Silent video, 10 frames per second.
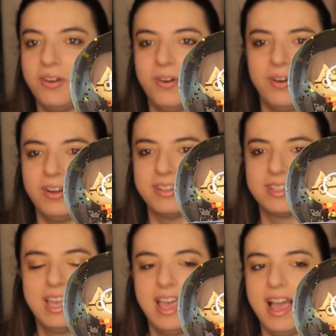called.
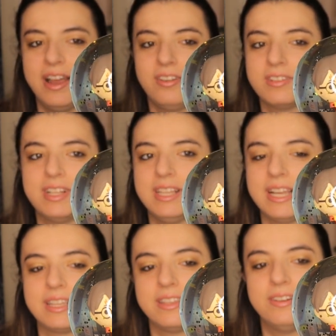I don't
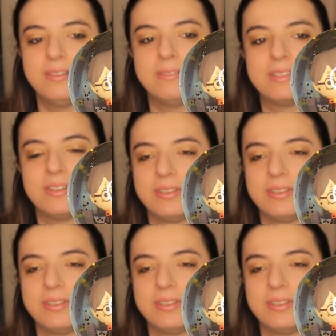collect those,